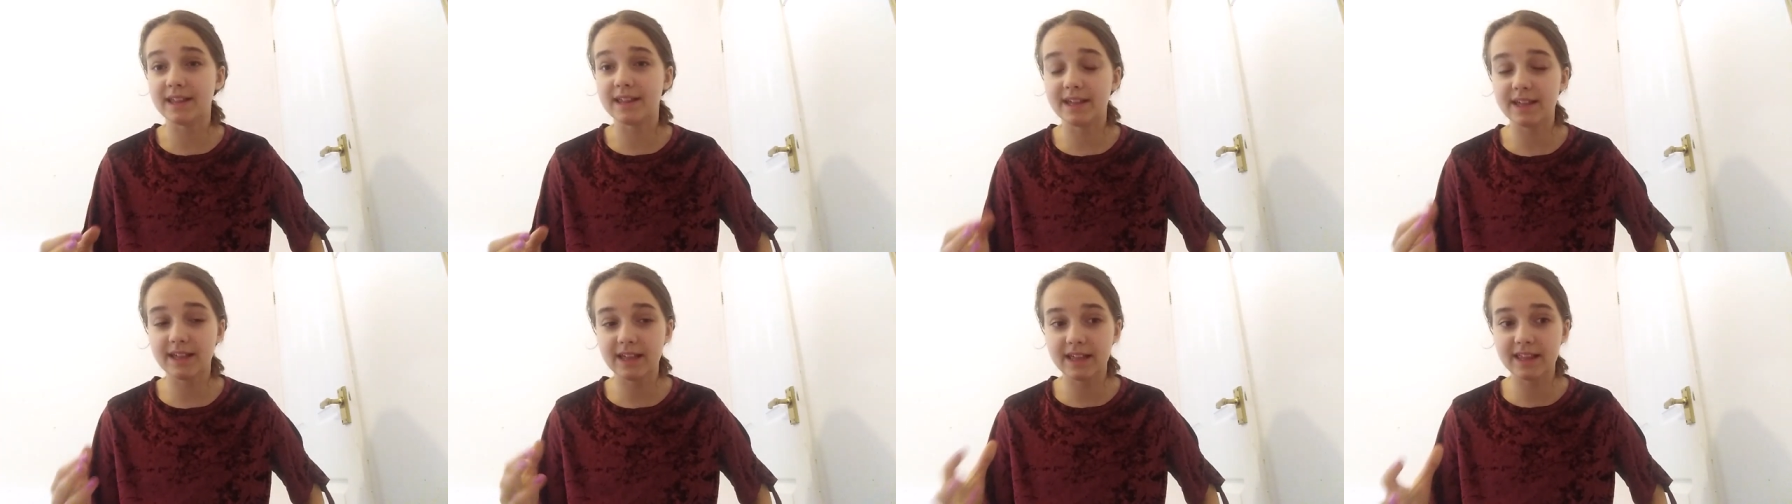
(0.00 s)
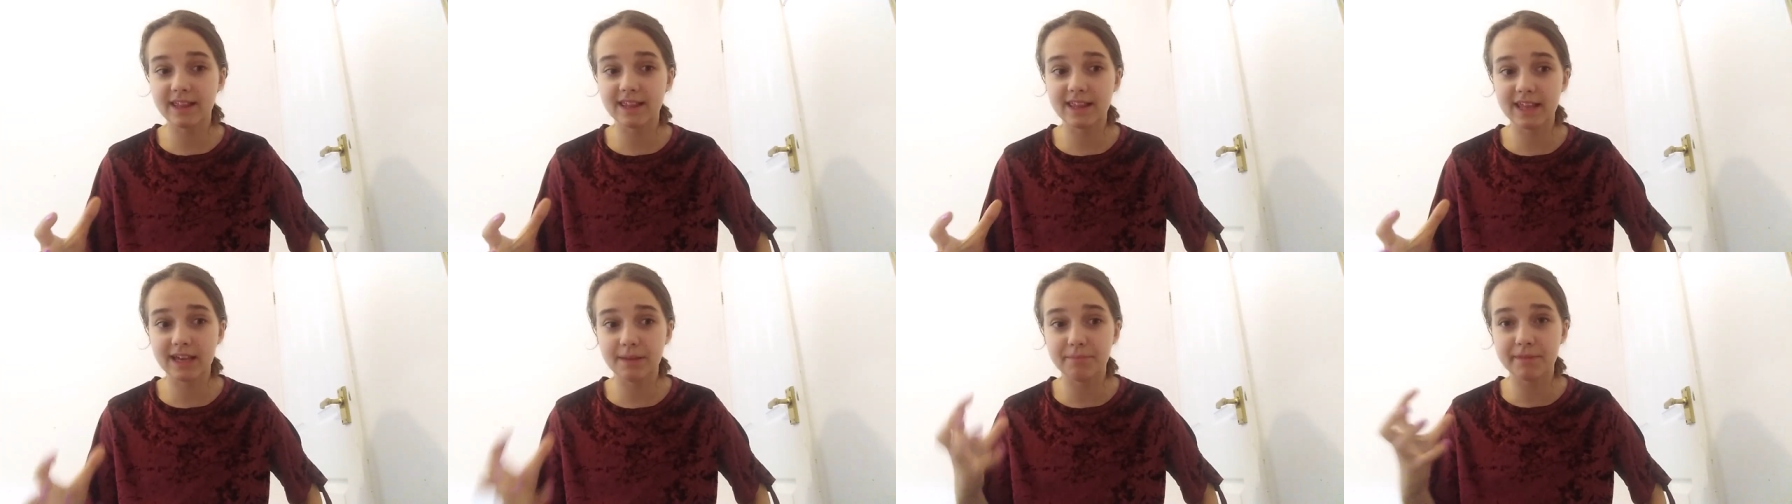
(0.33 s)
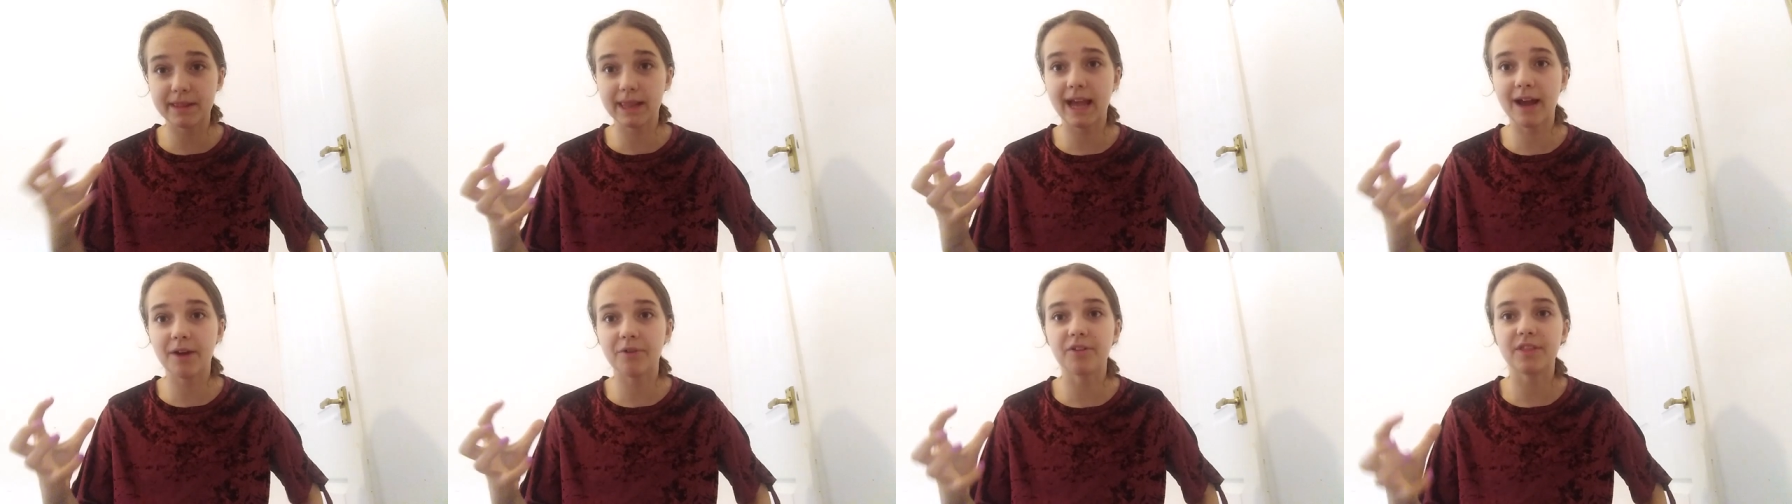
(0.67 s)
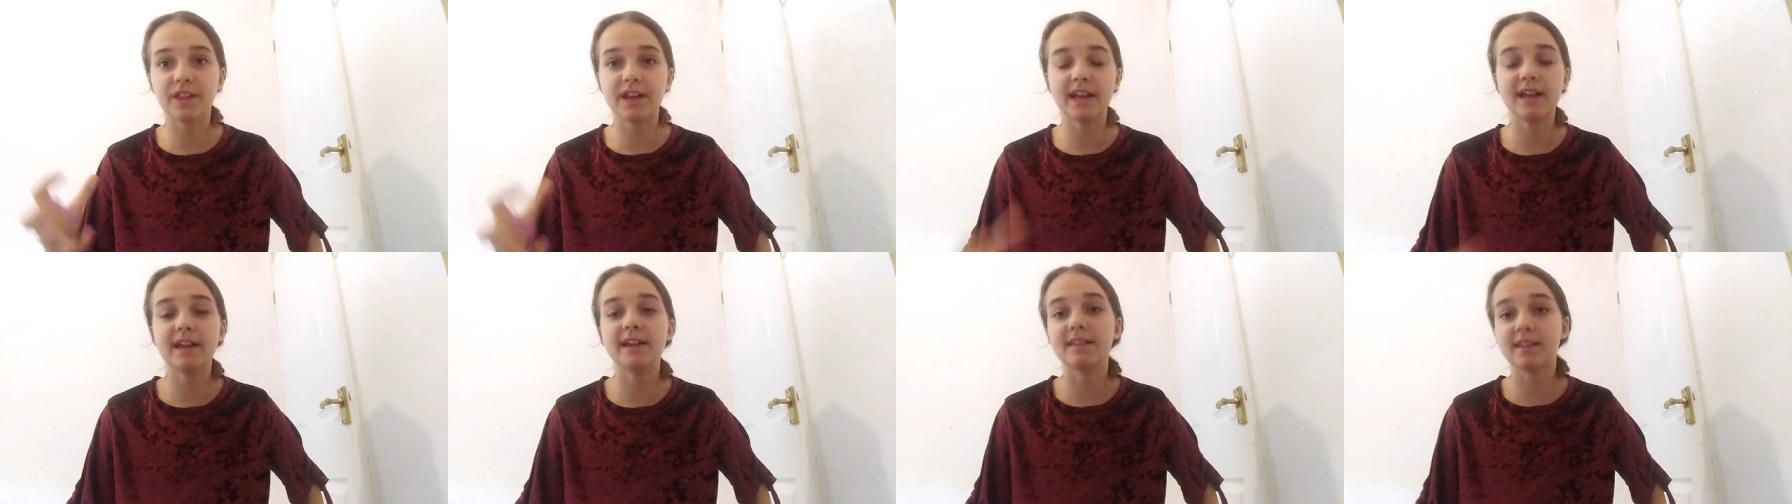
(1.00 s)
it seems louder
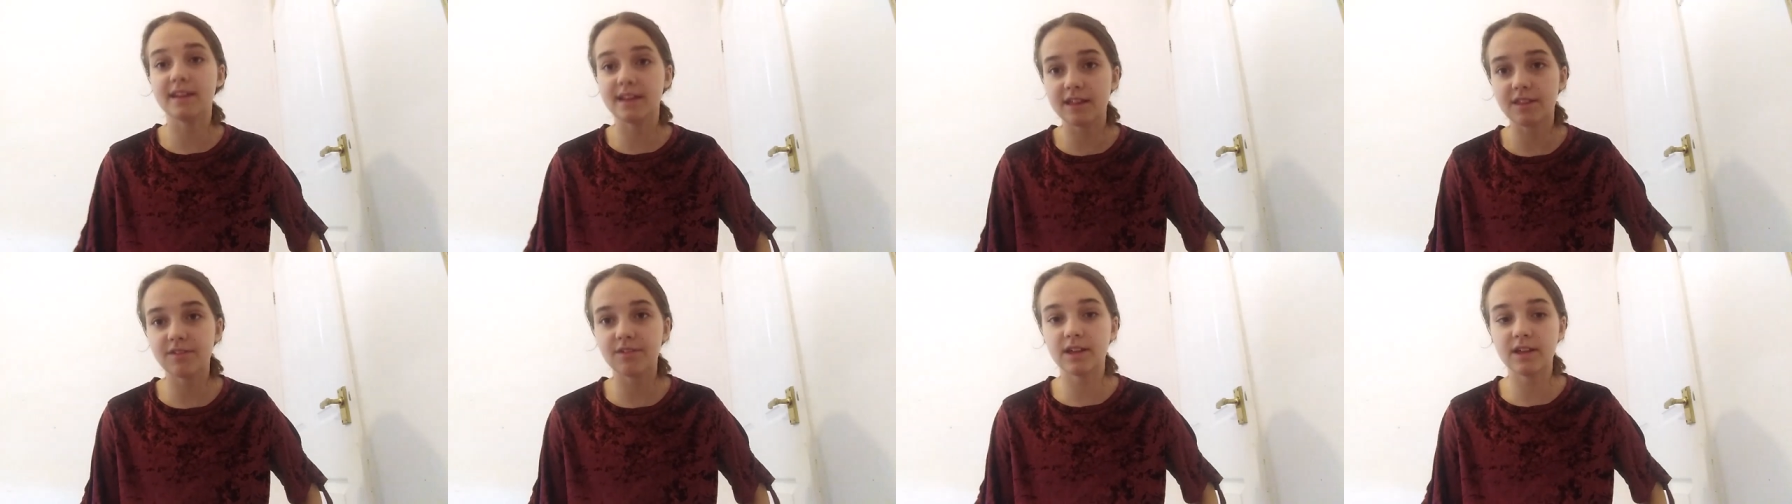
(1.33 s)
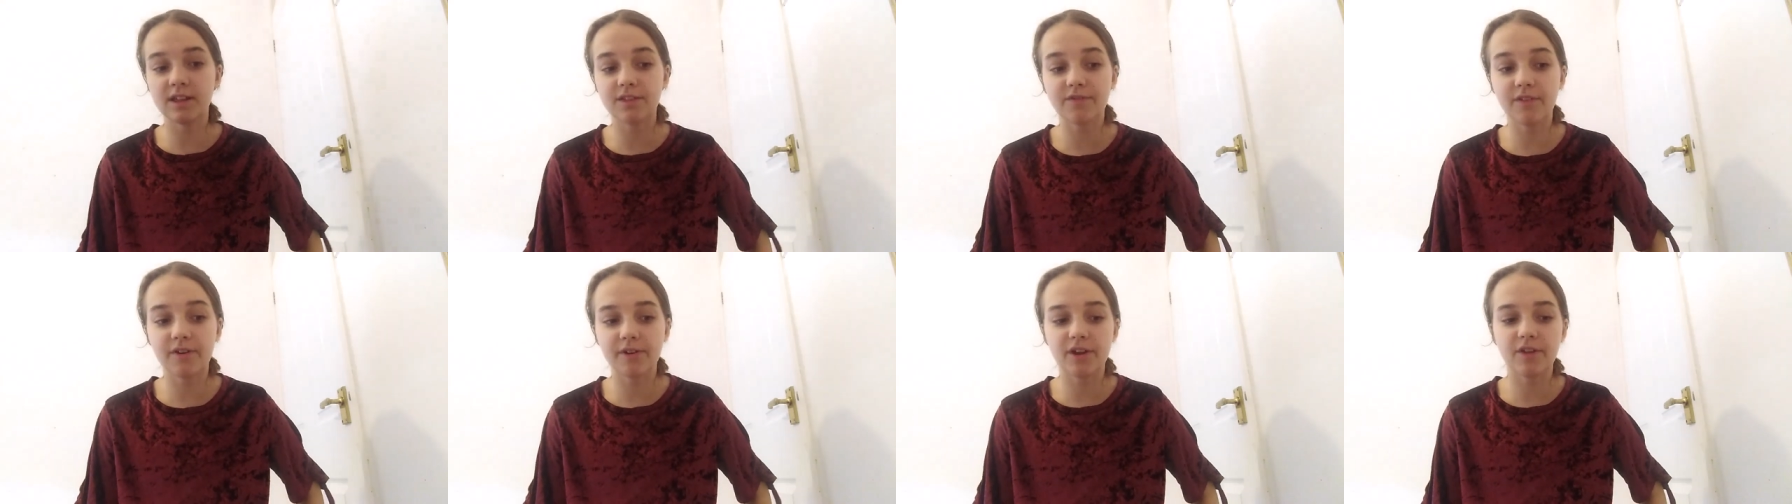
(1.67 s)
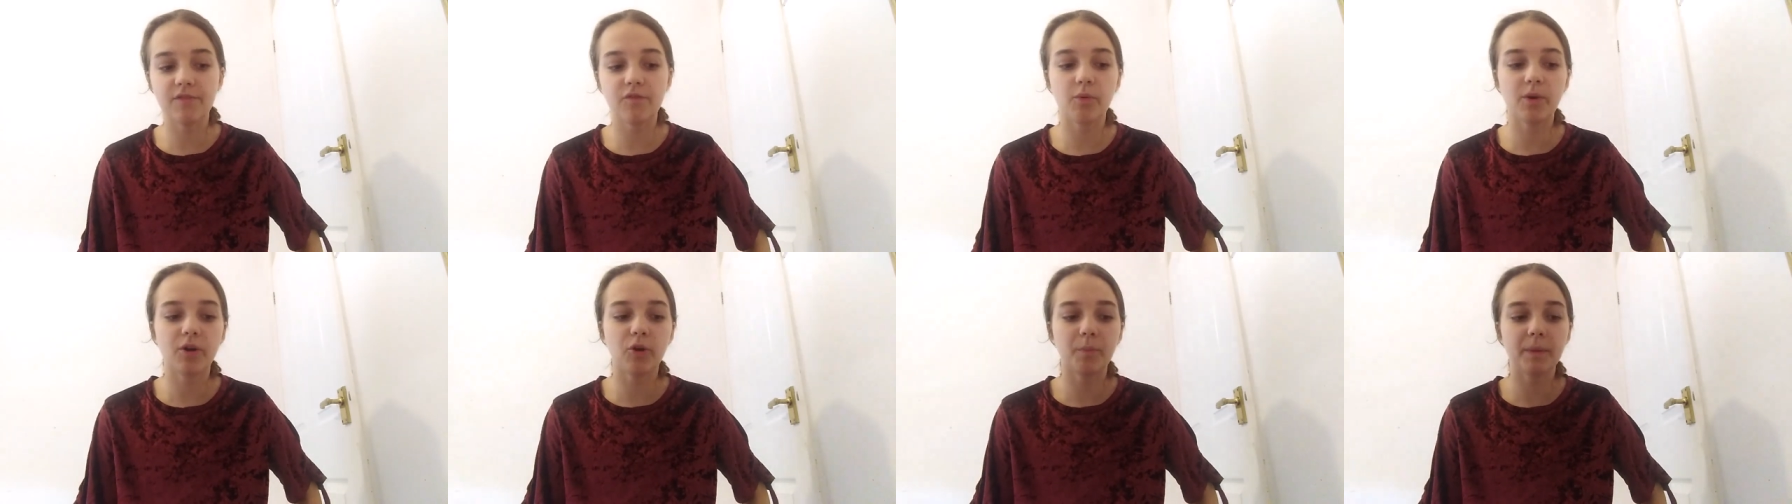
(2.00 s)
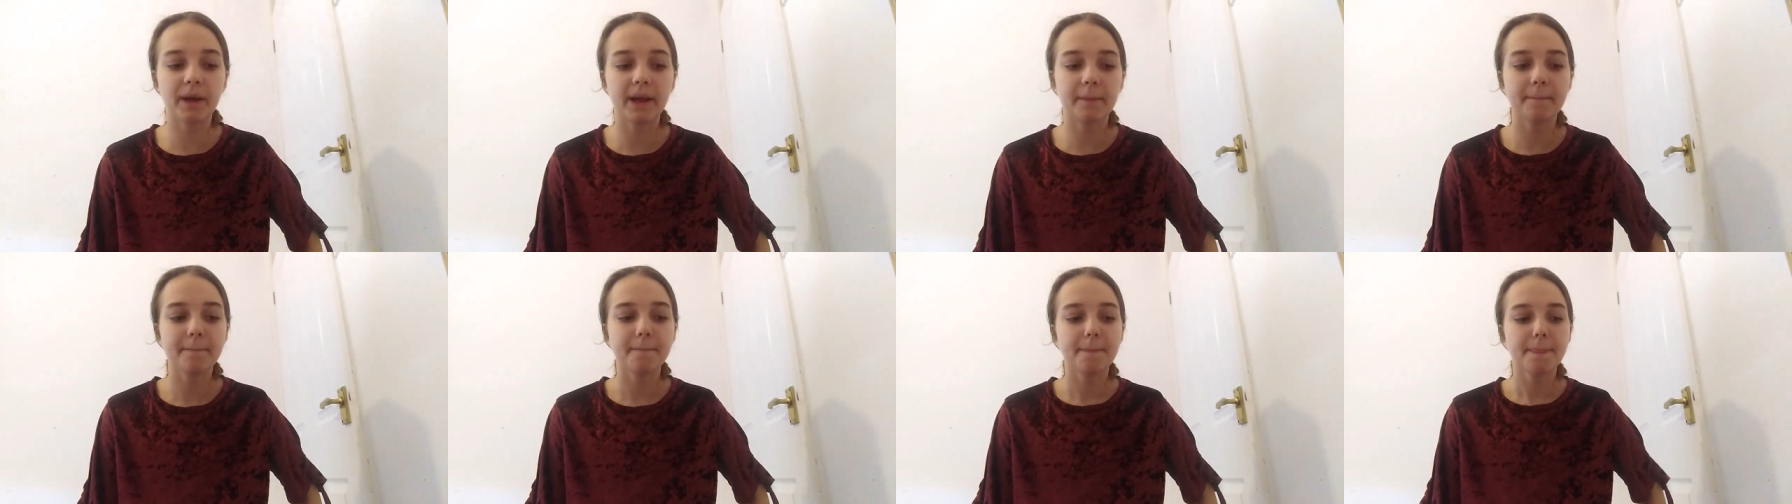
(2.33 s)
than it is, and it's very
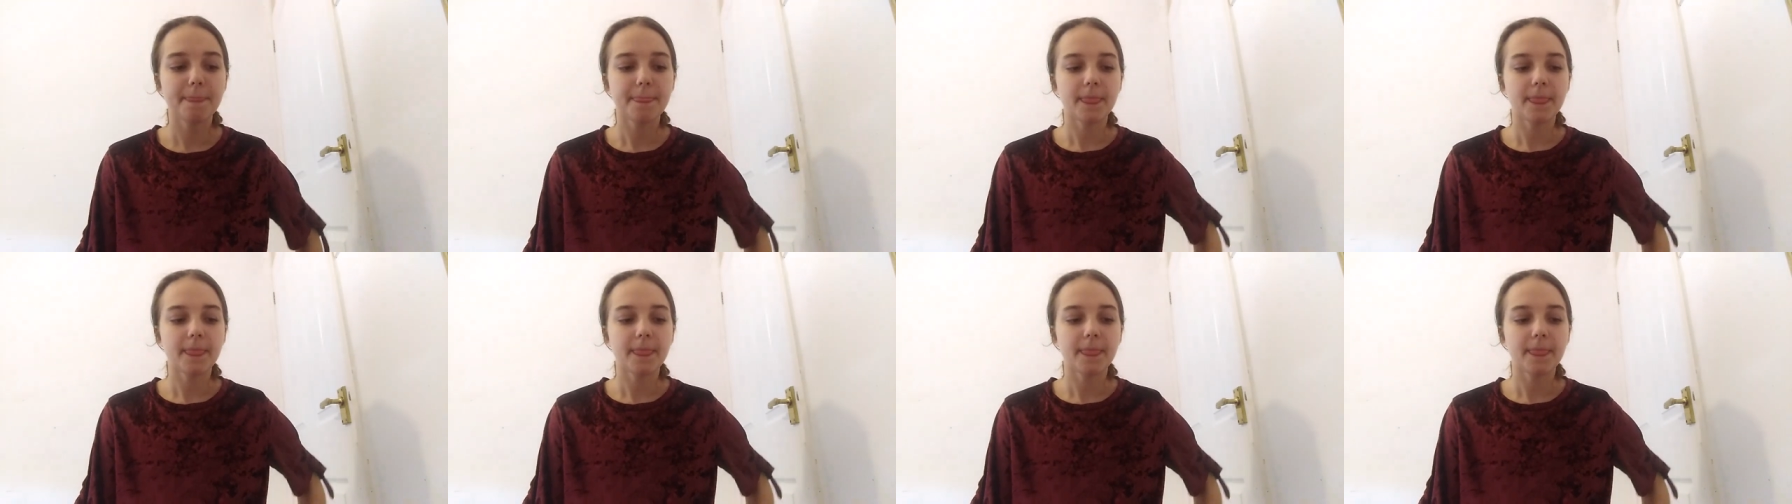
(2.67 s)
overwhelming.